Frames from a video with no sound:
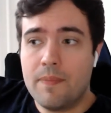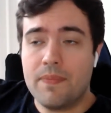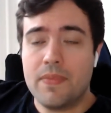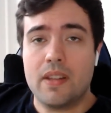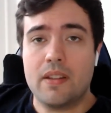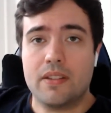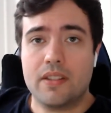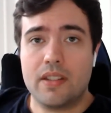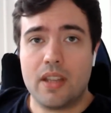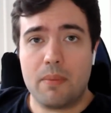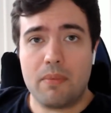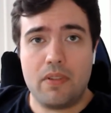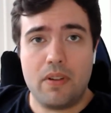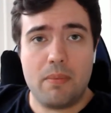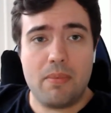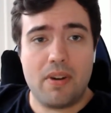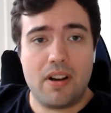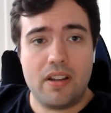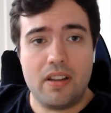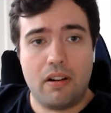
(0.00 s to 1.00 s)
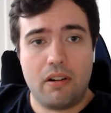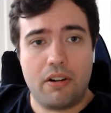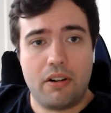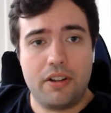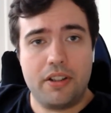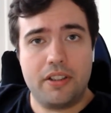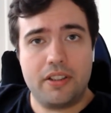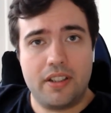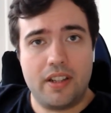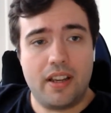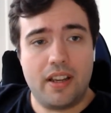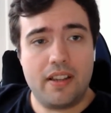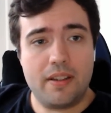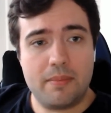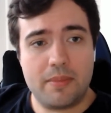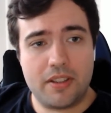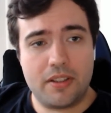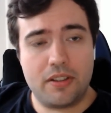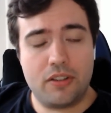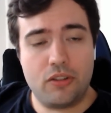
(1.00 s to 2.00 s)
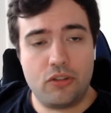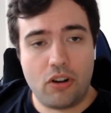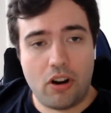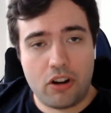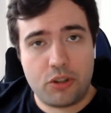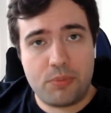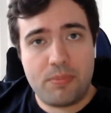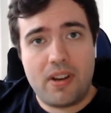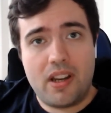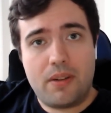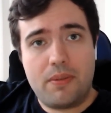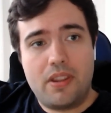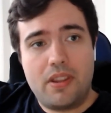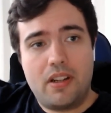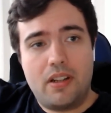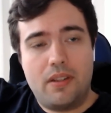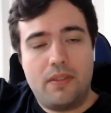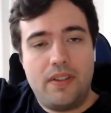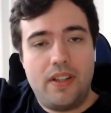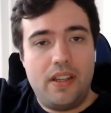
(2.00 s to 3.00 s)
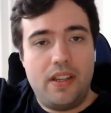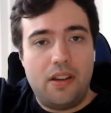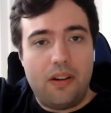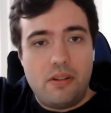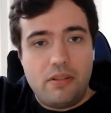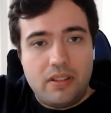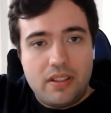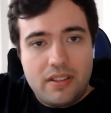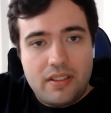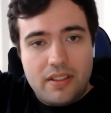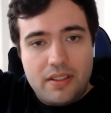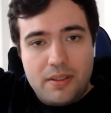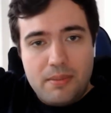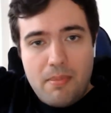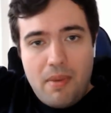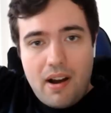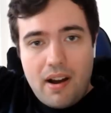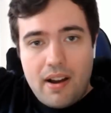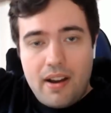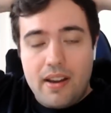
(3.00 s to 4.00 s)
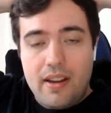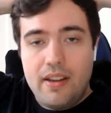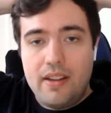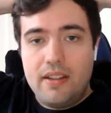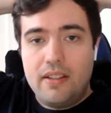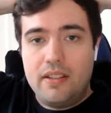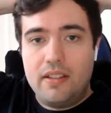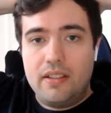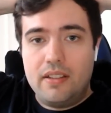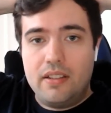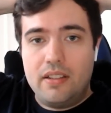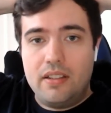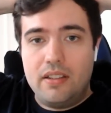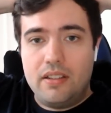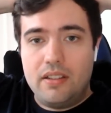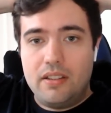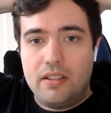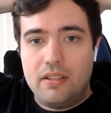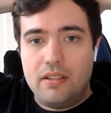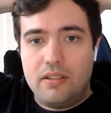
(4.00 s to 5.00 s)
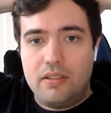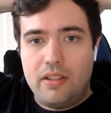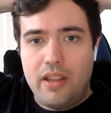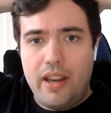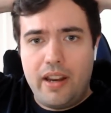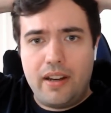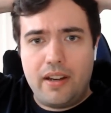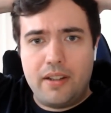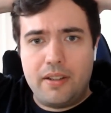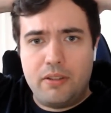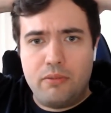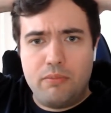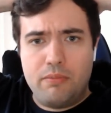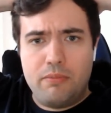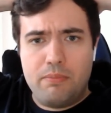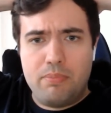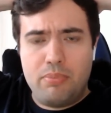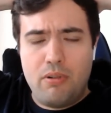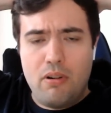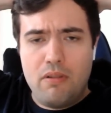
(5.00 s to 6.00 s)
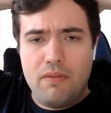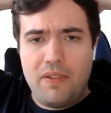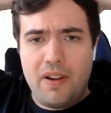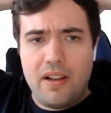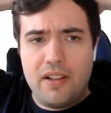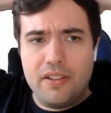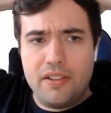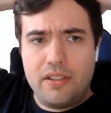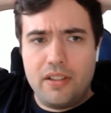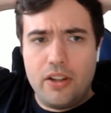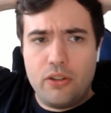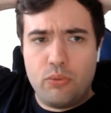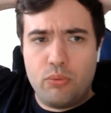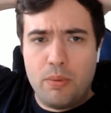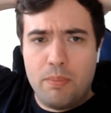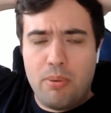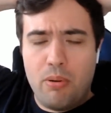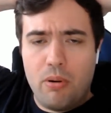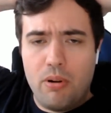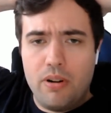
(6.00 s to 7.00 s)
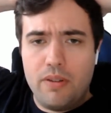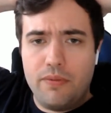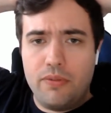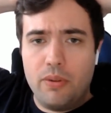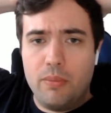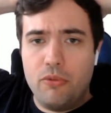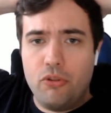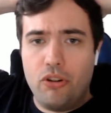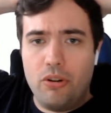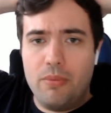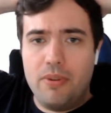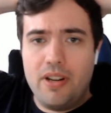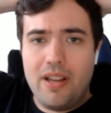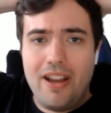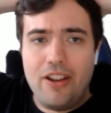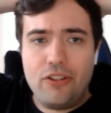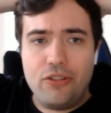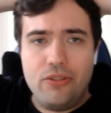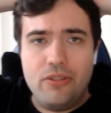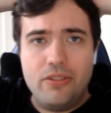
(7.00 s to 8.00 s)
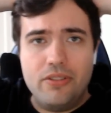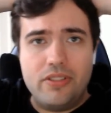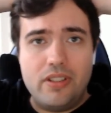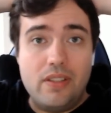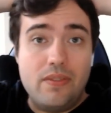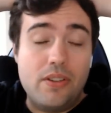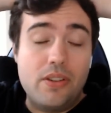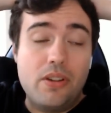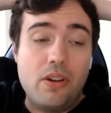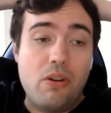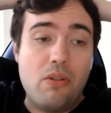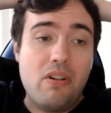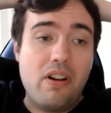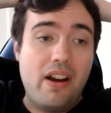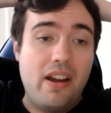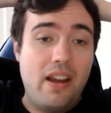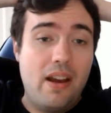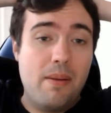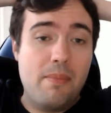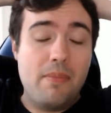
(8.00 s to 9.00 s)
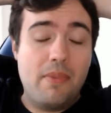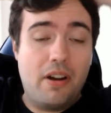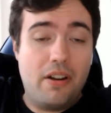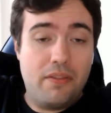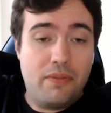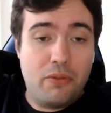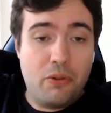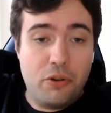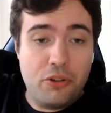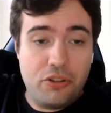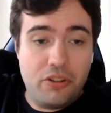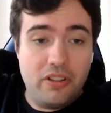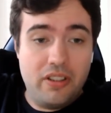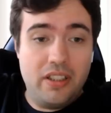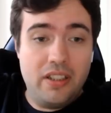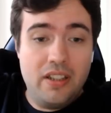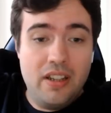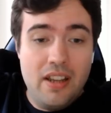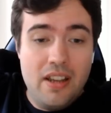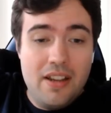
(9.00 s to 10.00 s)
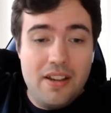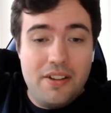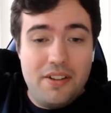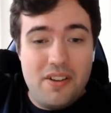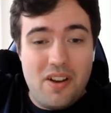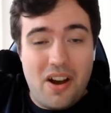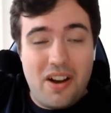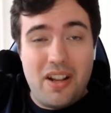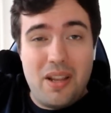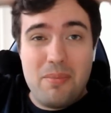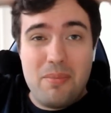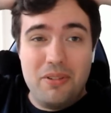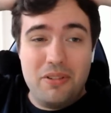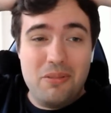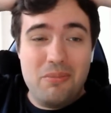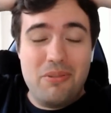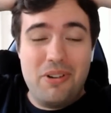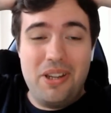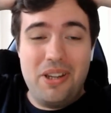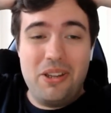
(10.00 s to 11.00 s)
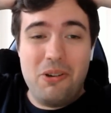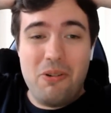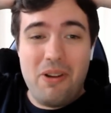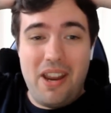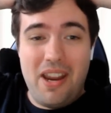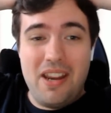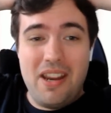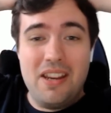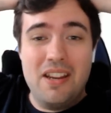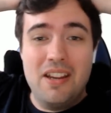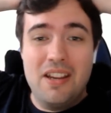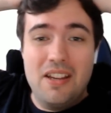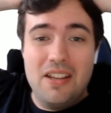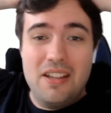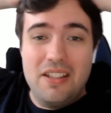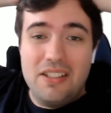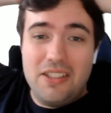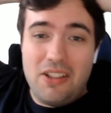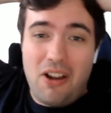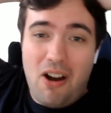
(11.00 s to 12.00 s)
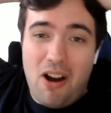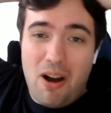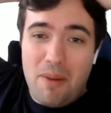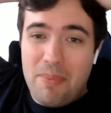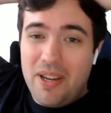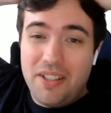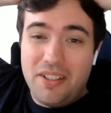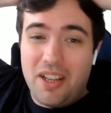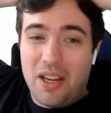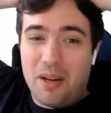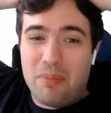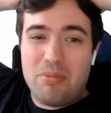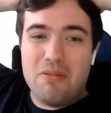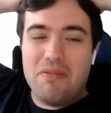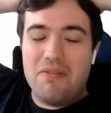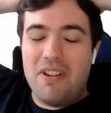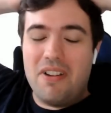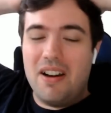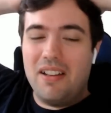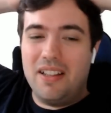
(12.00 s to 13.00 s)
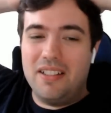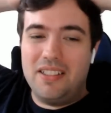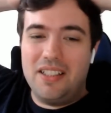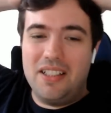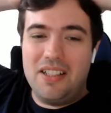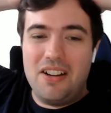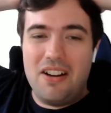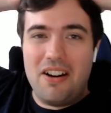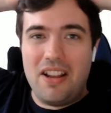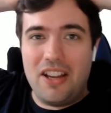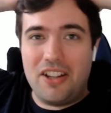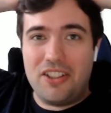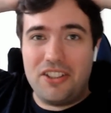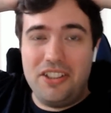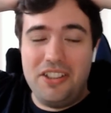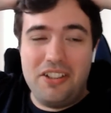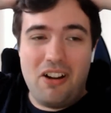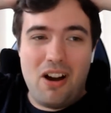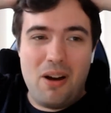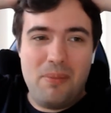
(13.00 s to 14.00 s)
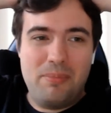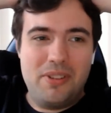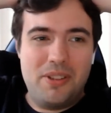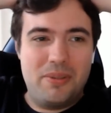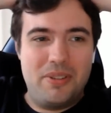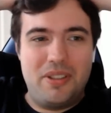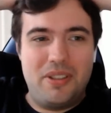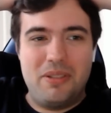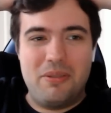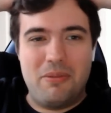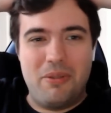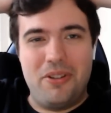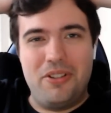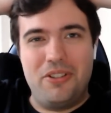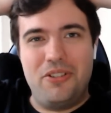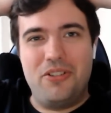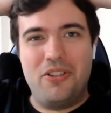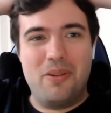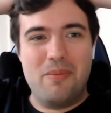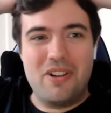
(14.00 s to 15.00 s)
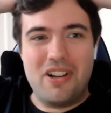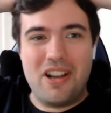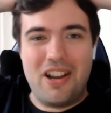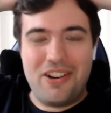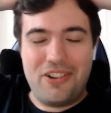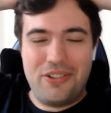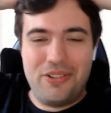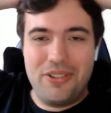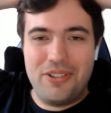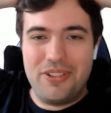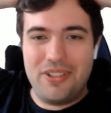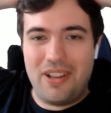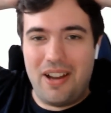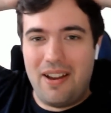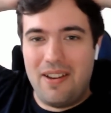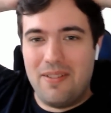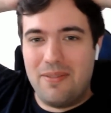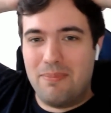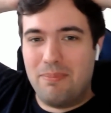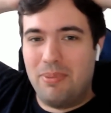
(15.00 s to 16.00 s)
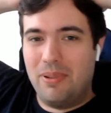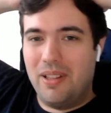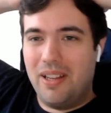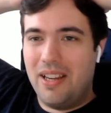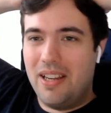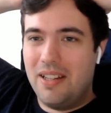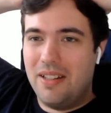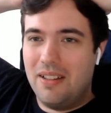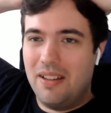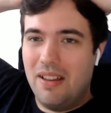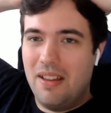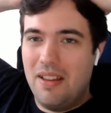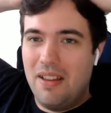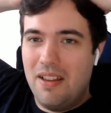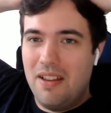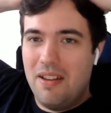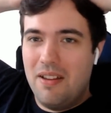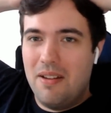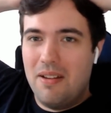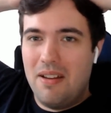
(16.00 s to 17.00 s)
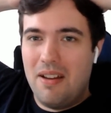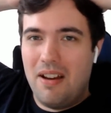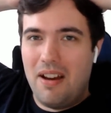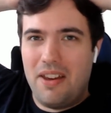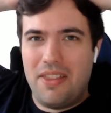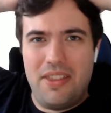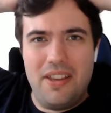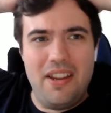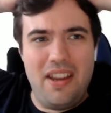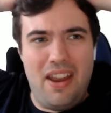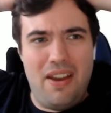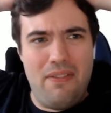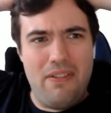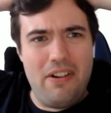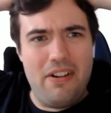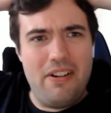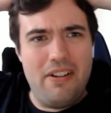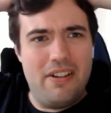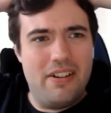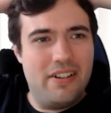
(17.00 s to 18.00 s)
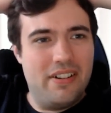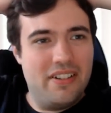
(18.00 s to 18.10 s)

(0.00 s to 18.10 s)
What's up, everybody? How are you today? This is Josh back with another video. This is my deck profile slash report from German Nationals, even though I am unfortunately not able to bring you a topping deck profile. I did not actually top. This was the worst German Nationals I've played, I think, ever.